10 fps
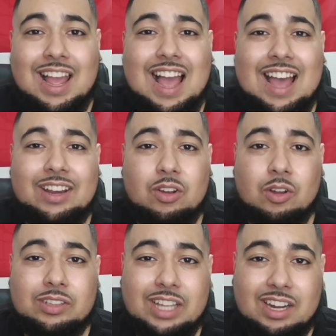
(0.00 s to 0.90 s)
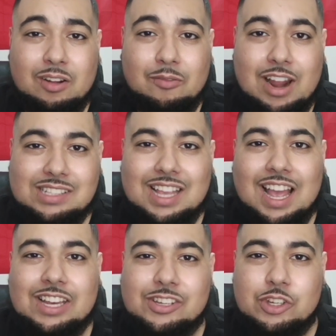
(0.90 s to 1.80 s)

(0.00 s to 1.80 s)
and on Declan Rice and